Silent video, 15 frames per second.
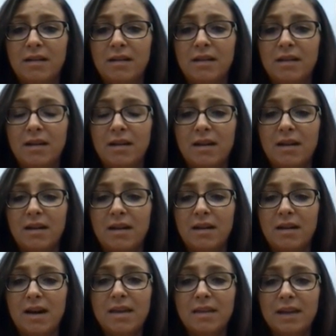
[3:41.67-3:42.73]
I think
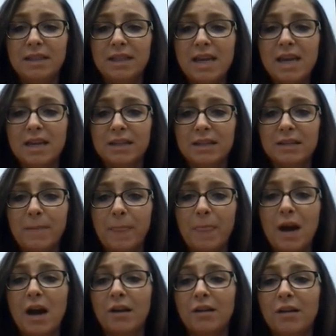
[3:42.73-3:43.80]
that is it.
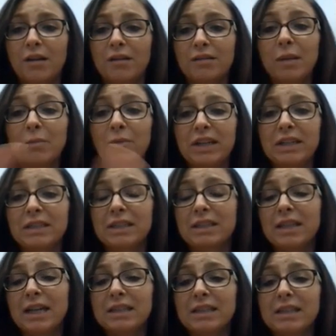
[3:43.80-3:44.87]
Celebrating
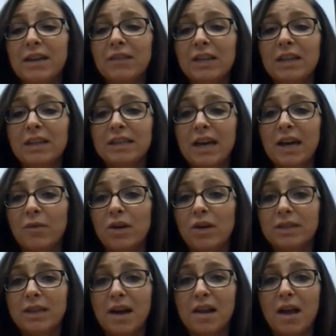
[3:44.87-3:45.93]
success, definitely the data
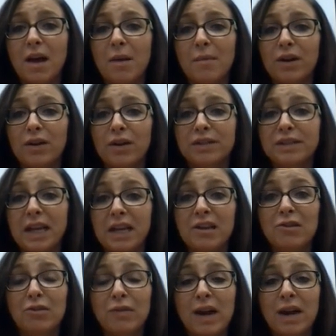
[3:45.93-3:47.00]
wall's gotten a lot better the
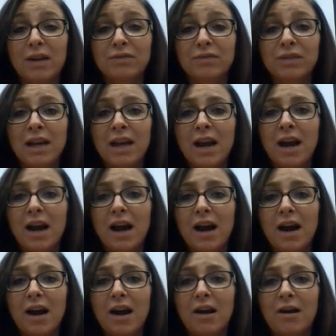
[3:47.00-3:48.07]
second year around.
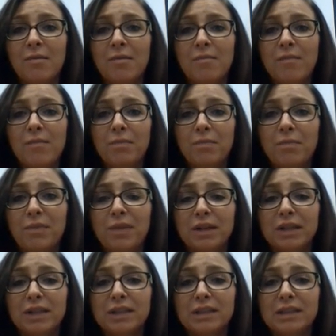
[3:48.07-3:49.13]

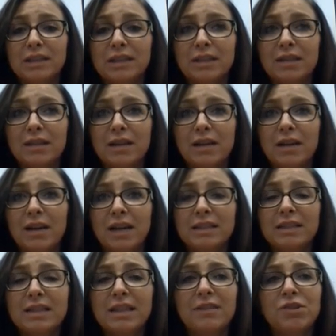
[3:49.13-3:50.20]
There is,
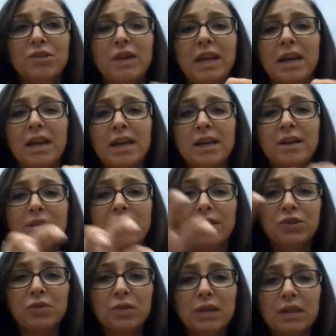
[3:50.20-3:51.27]
instead of doing it
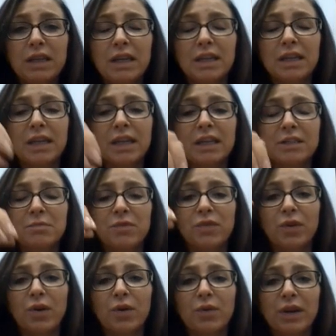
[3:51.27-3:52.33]
individually and the kids move
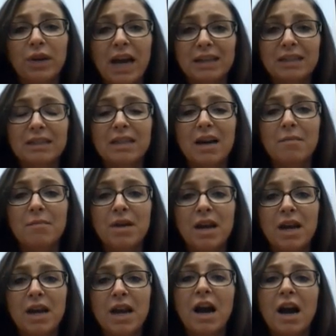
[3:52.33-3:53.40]
their own cactus up,
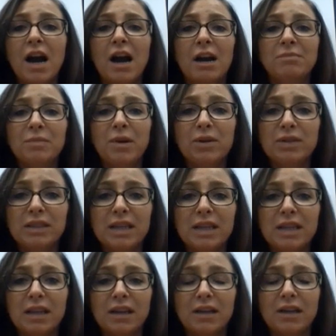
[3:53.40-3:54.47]
I'm just
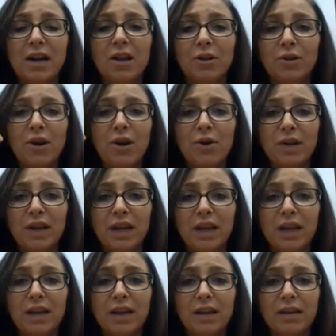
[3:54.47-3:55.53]
posting like a
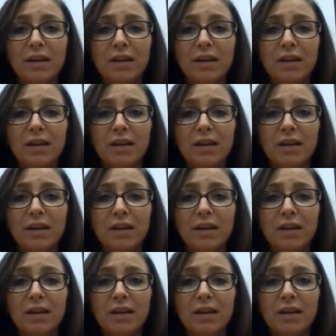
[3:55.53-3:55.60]
color-coded